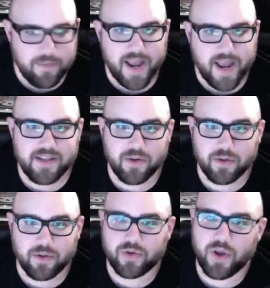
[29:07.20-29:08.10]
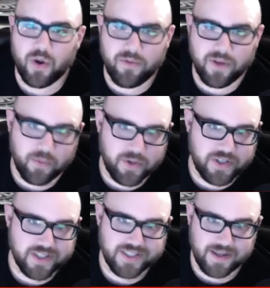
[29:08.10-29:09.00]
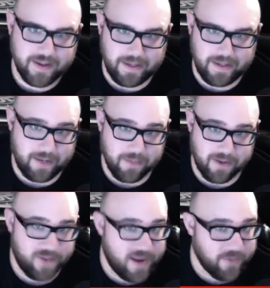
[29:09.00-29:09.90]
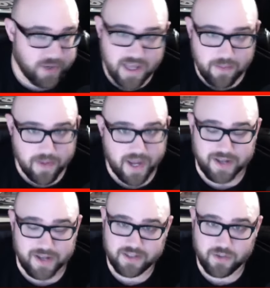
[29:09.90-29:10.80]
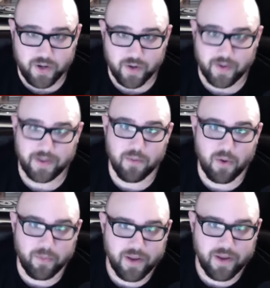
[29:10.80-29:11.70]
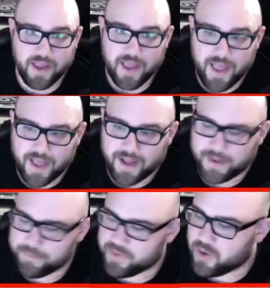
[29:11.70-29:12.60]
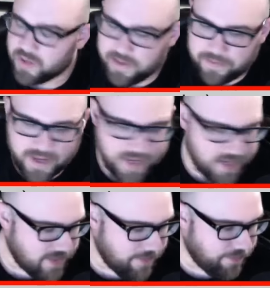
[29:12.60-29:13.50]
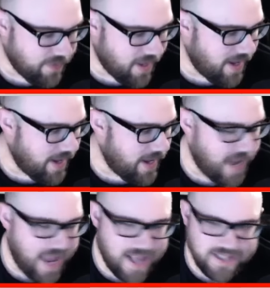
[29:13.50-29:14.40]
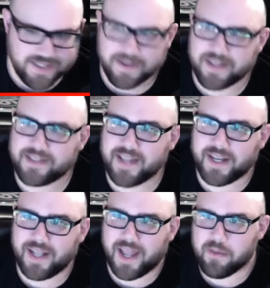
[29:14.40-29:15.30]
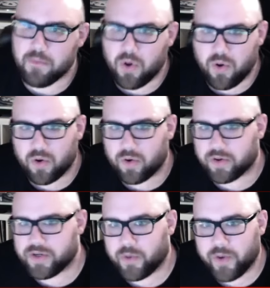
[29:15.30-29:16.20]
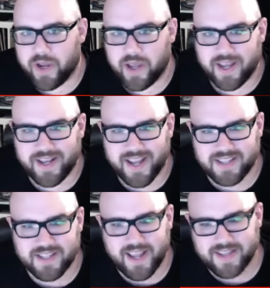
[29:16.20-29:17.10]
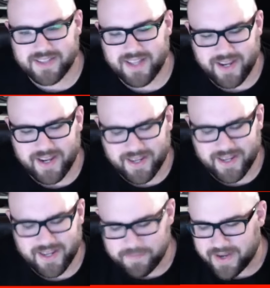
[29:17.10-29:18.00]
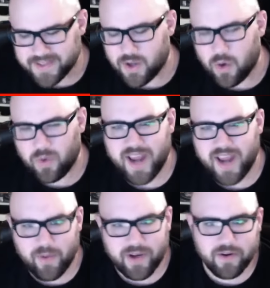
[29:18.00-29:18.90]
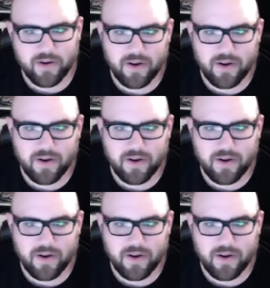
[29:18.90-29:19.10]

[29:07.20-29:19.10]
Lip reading: as the Ultra Nova, which is like my favorite keypad in the studio at the moment. The only thing is, it's not like a Moog or Arturia. It doesn't has like kind of its own character.